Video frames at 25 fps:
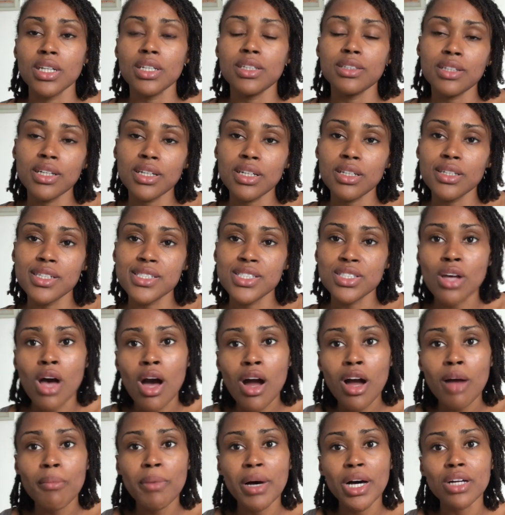Now let's talk
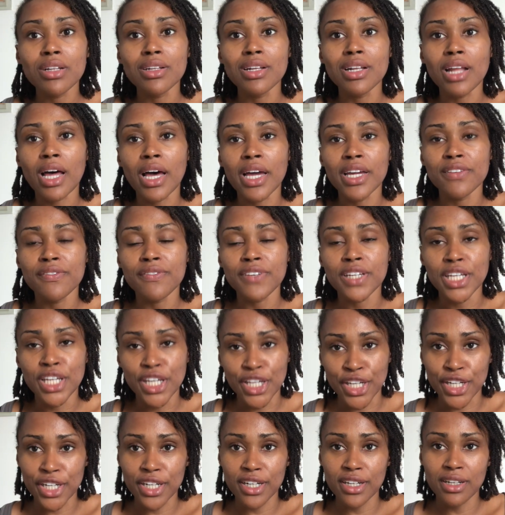about life
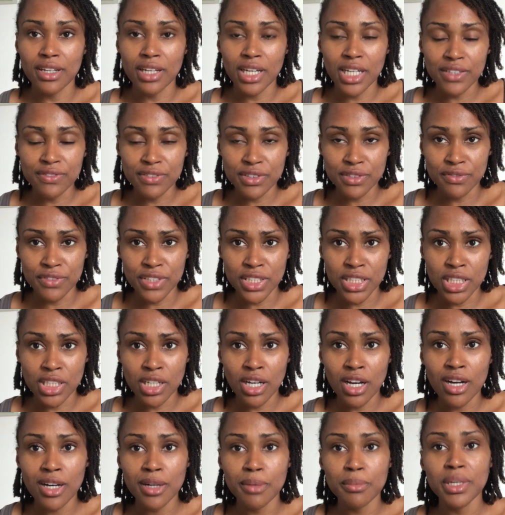here. Life in
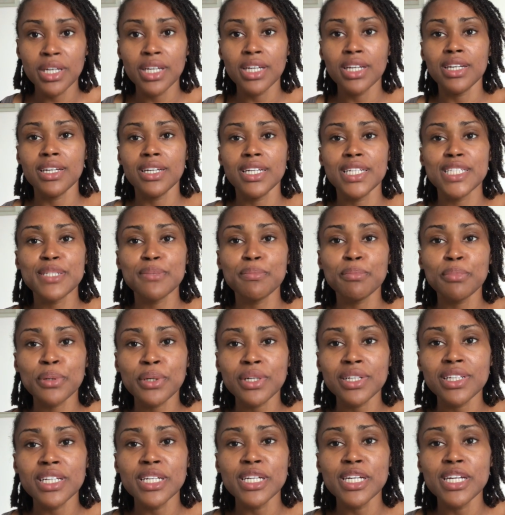Vietnam is
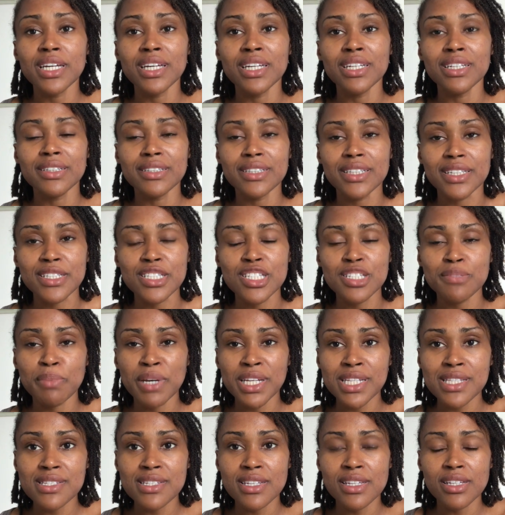pretty
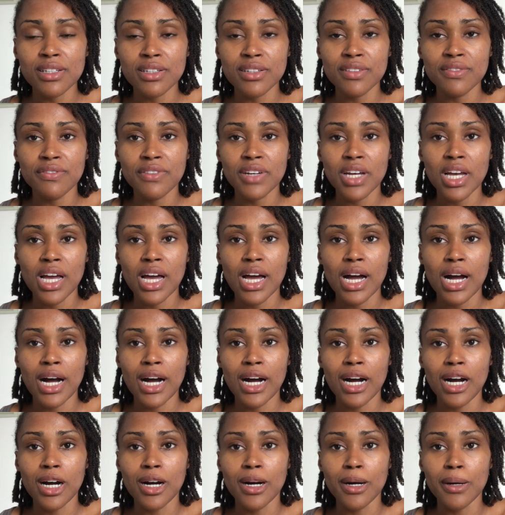inexpensive.
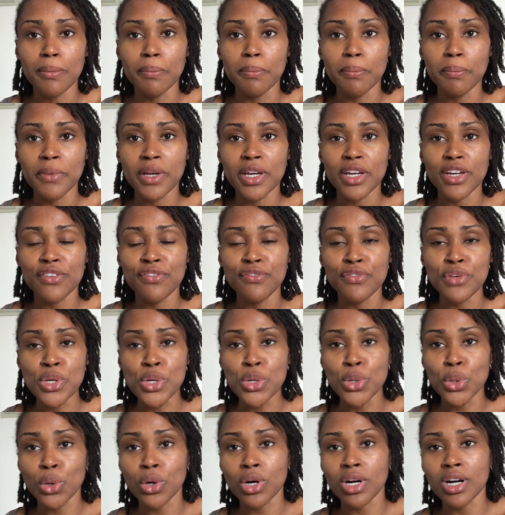If
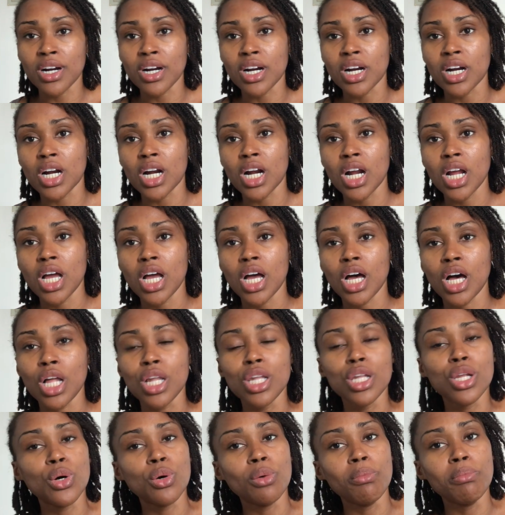you're a
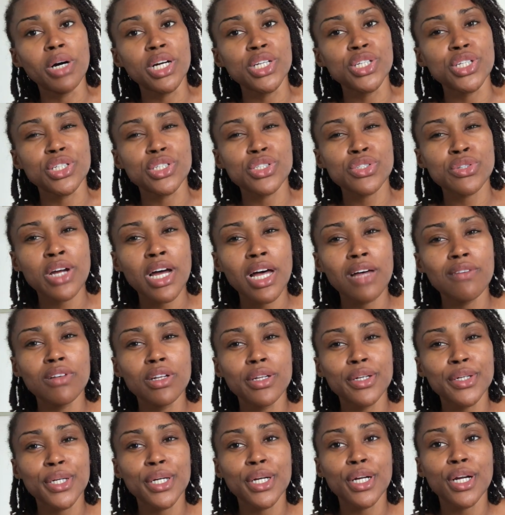low budget
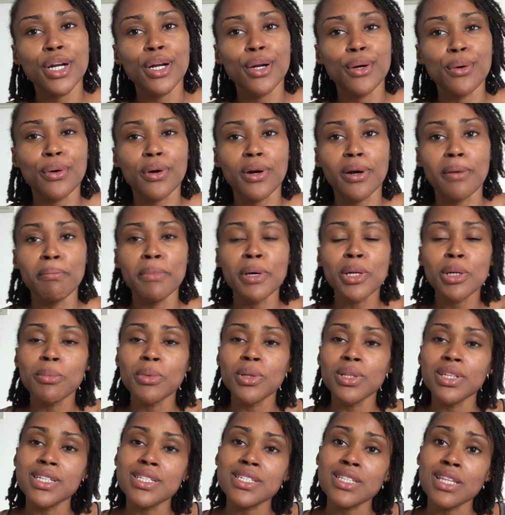traveler or a
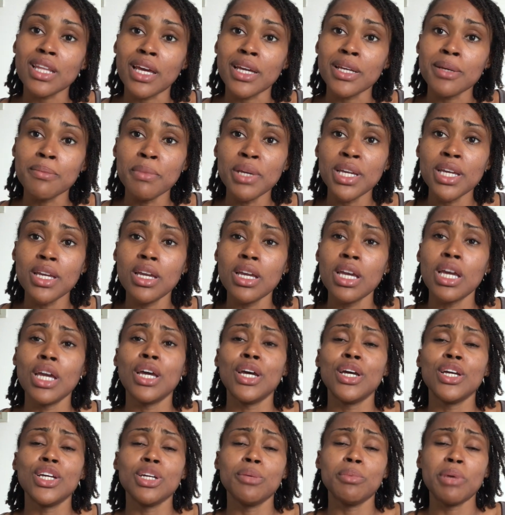minimalist like me,
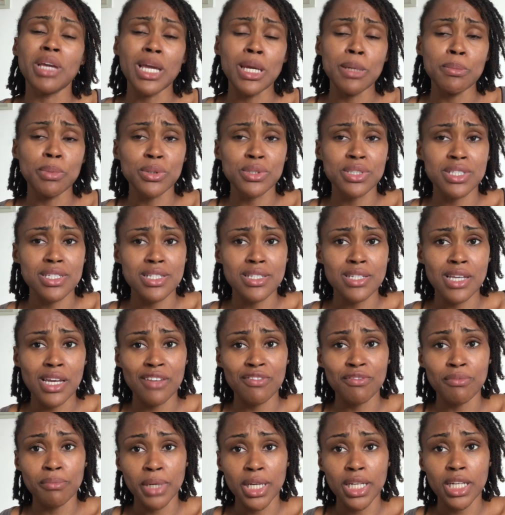you'll be able to save
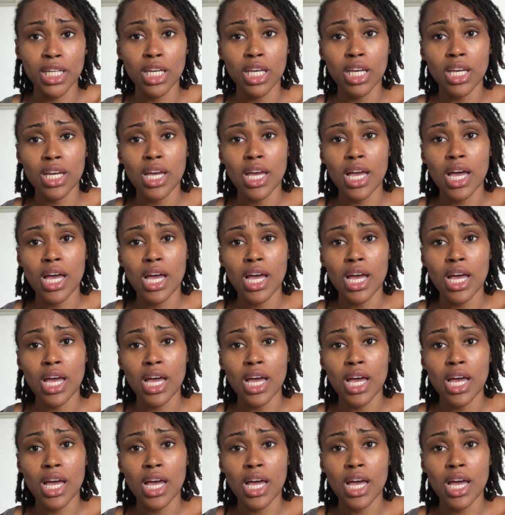money.